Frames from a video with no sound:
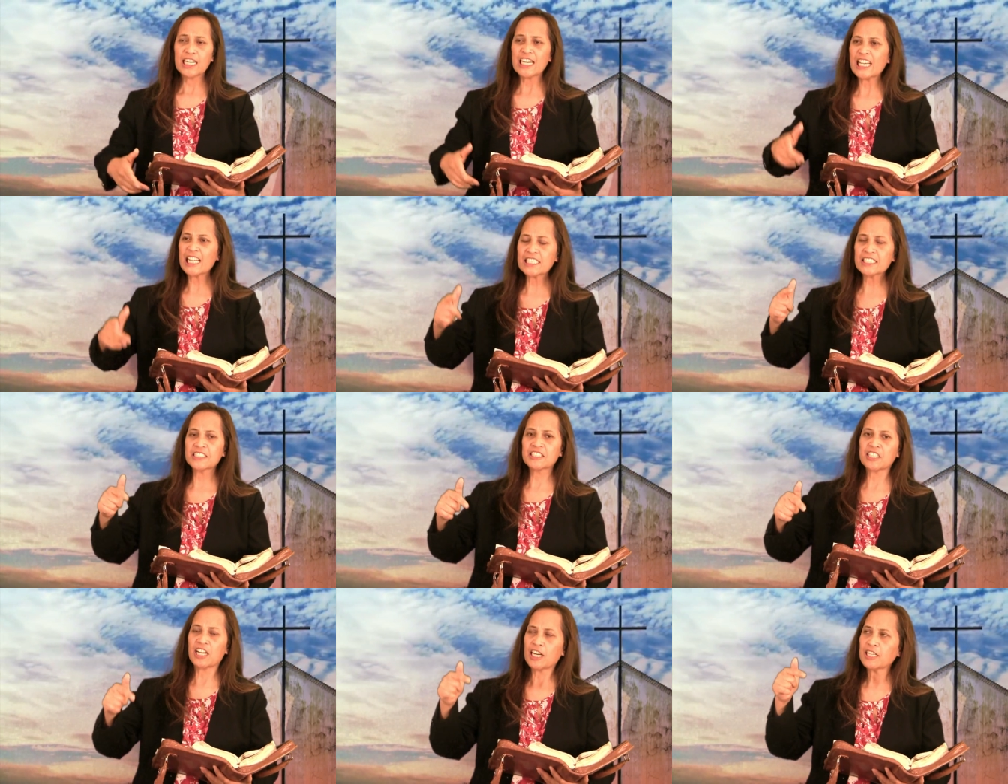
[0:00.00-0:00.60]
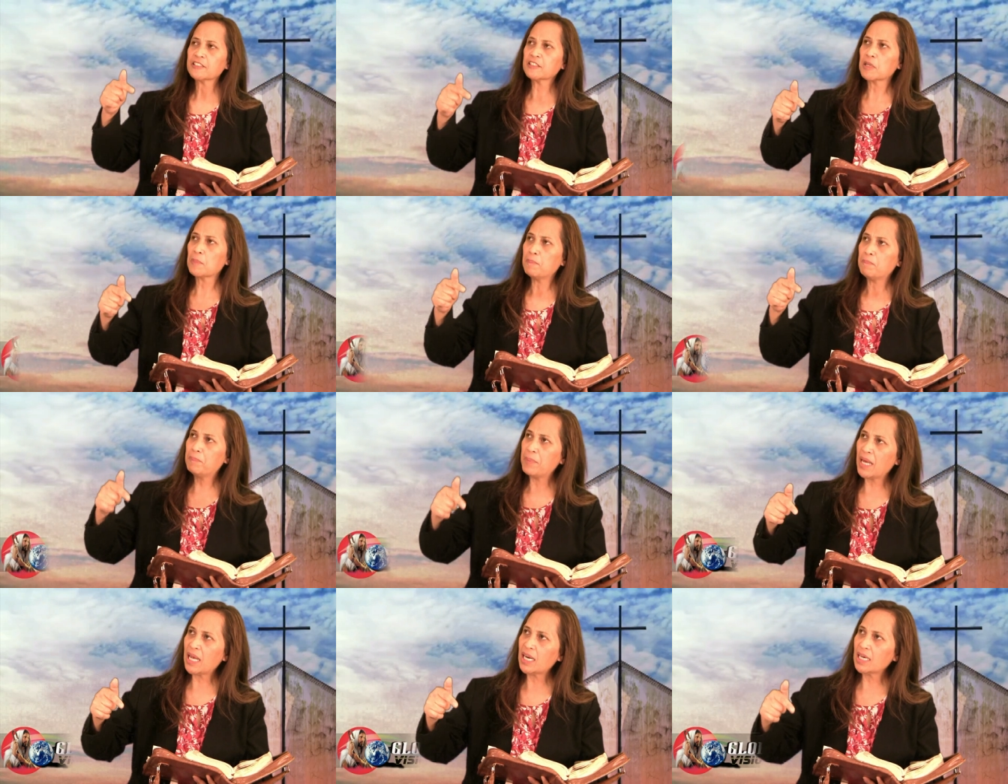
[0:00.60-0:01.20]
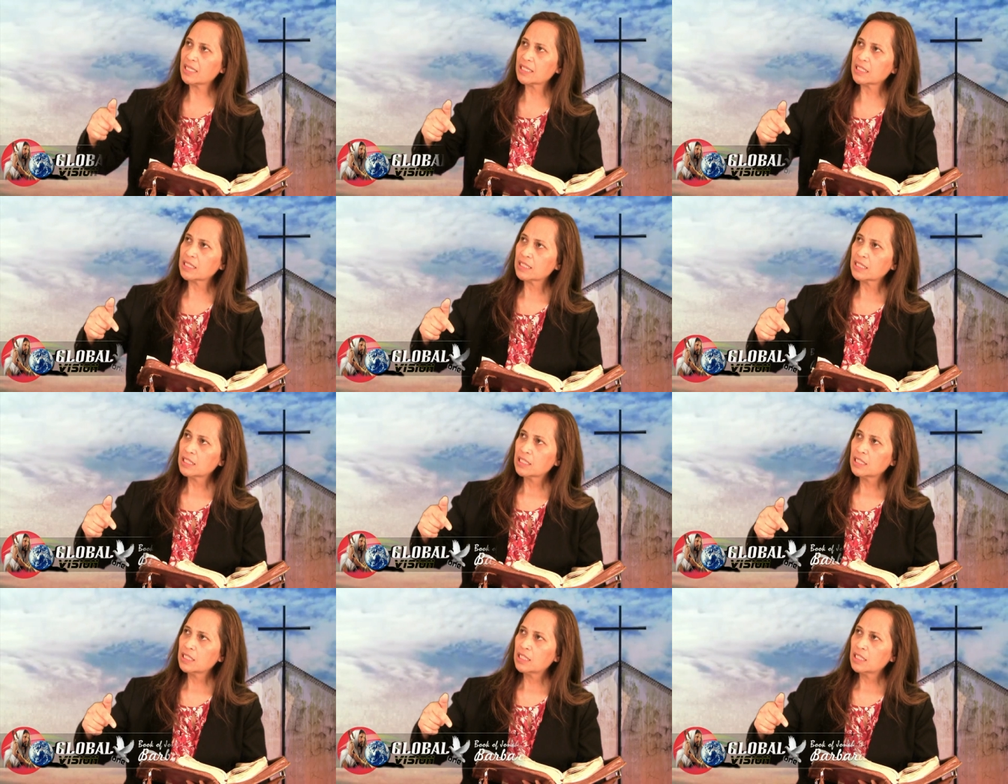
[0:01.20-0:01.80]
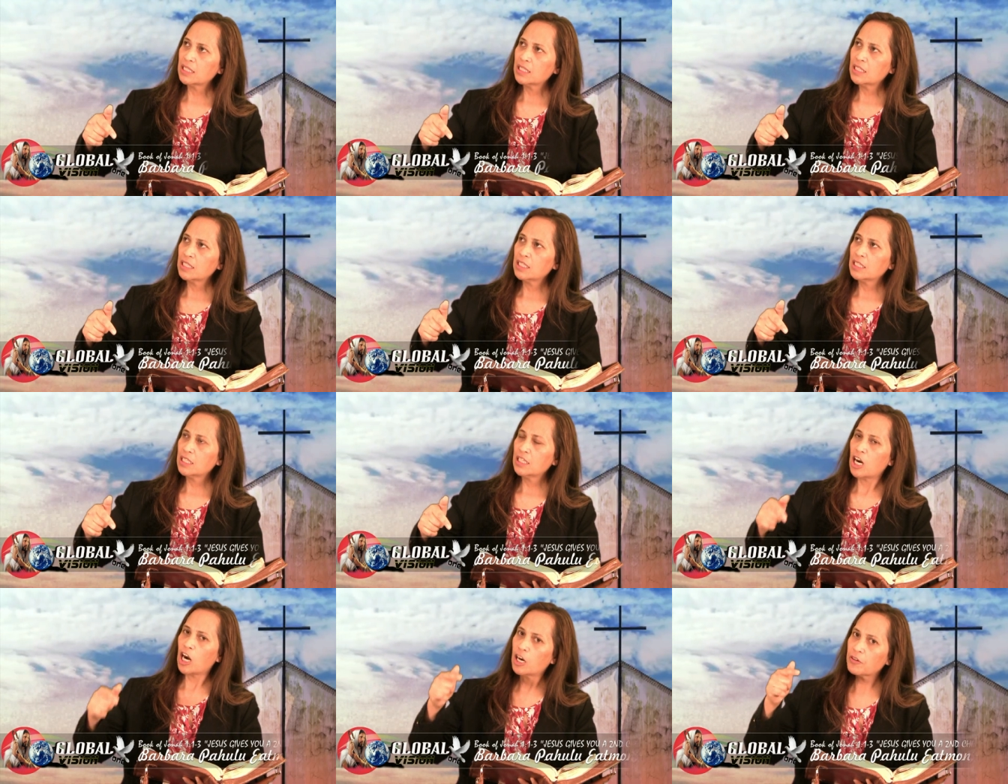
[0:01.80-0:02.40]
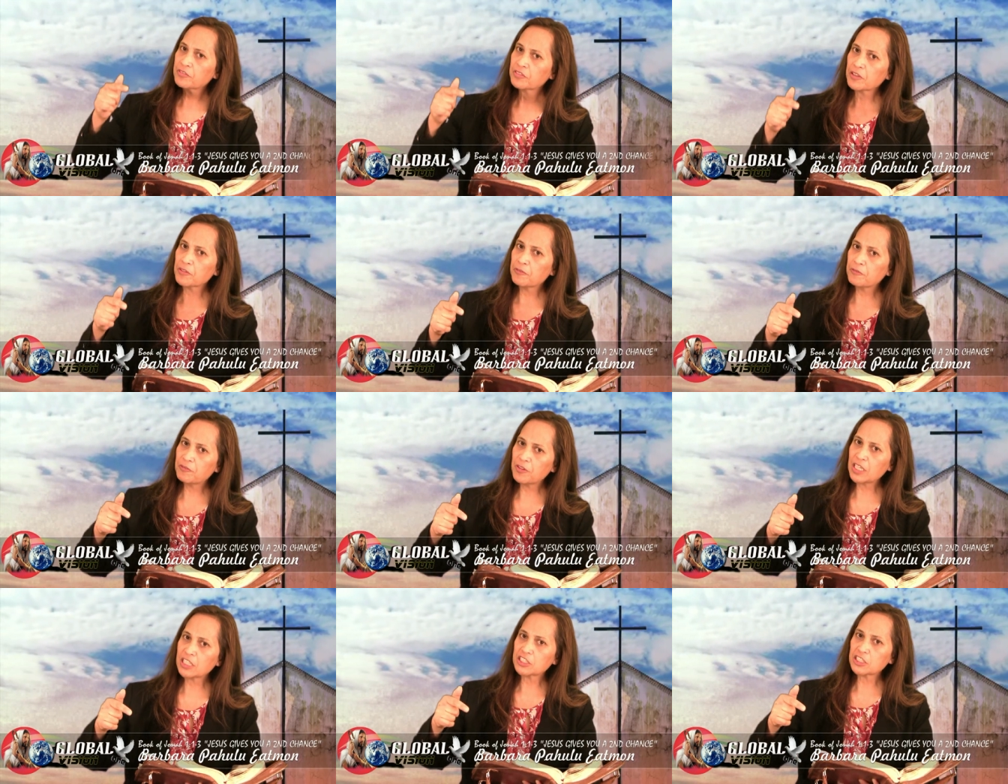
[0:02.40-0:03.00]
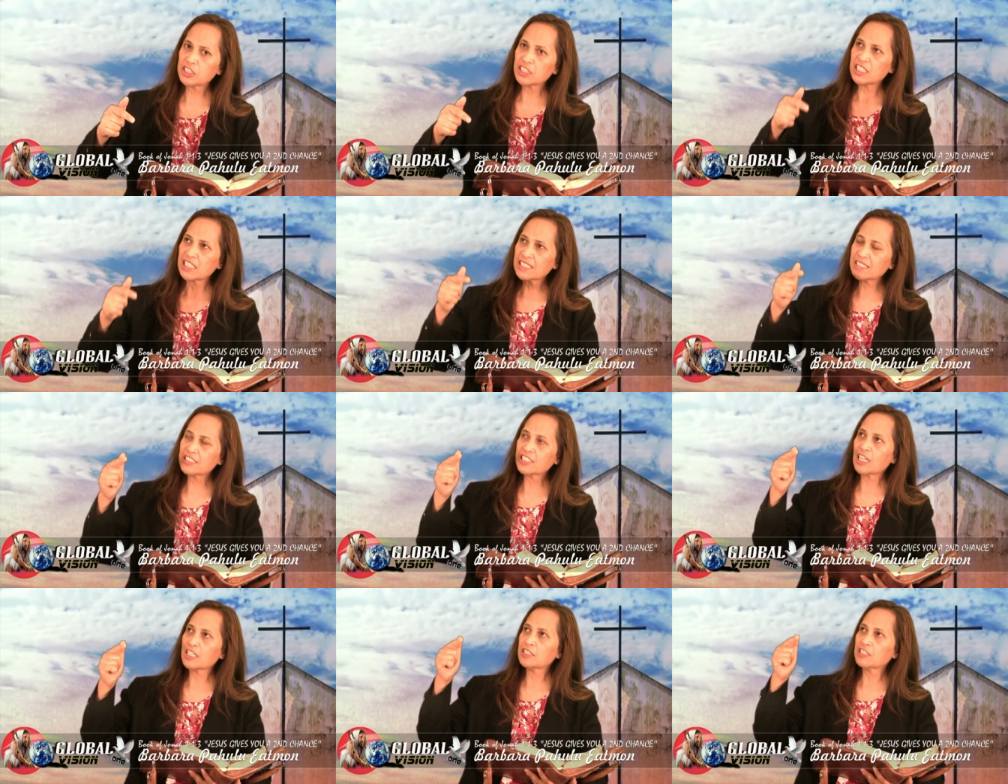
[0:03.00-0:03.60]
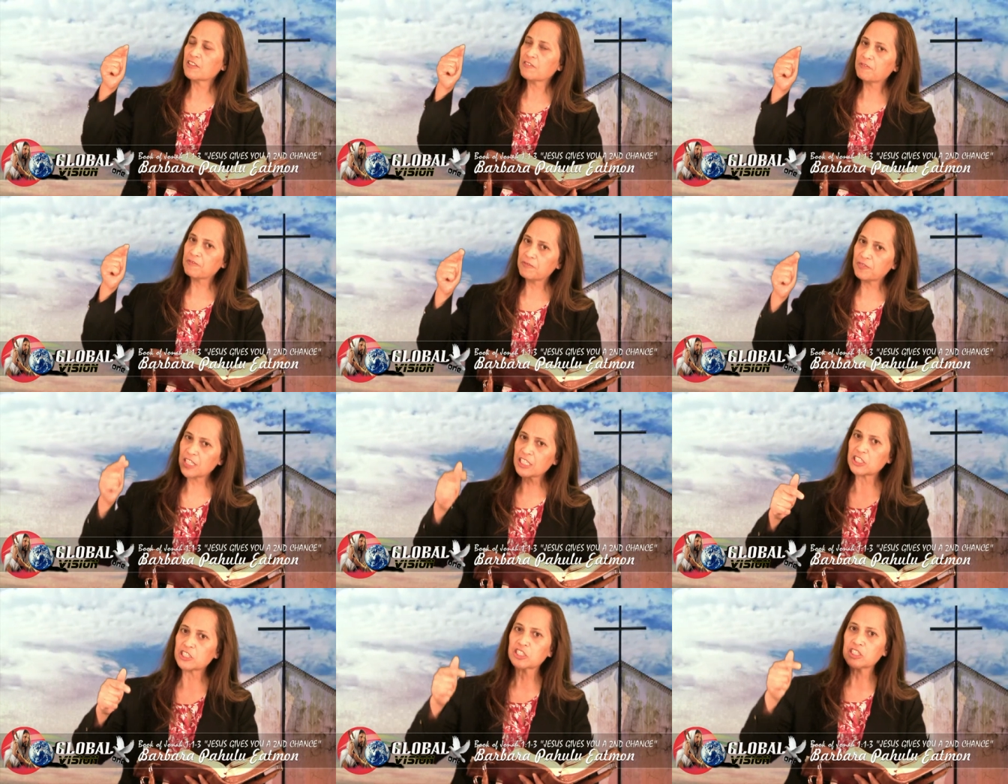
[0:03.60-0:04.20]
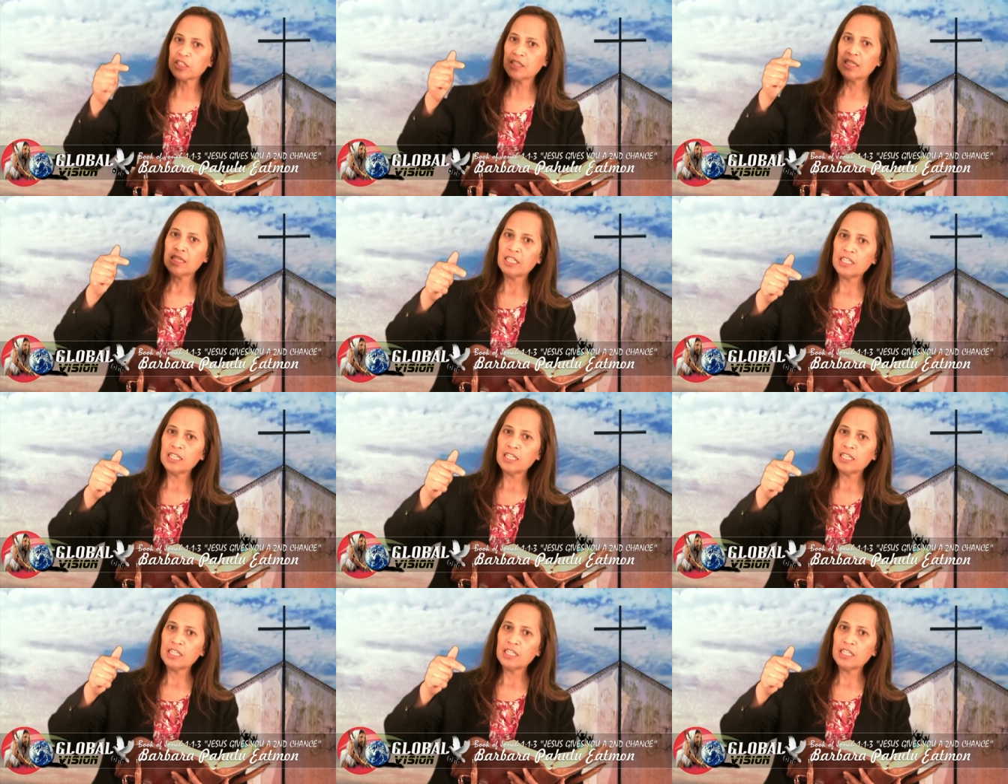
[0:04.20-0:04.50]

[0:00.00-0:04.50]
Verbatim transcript: Inside the belly of the fish, inside the fish,